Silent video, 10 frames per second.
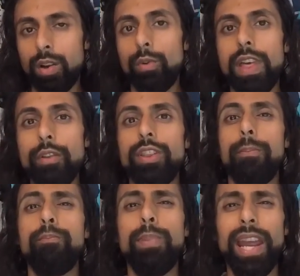without the
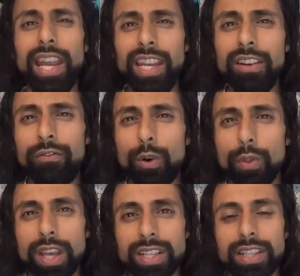
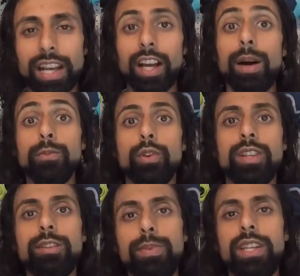painfulness that comes with
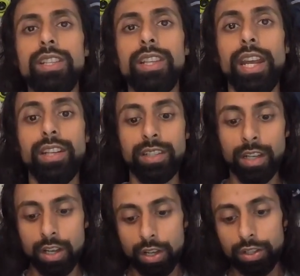speed skates.
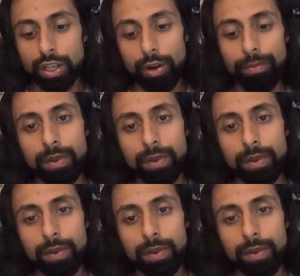So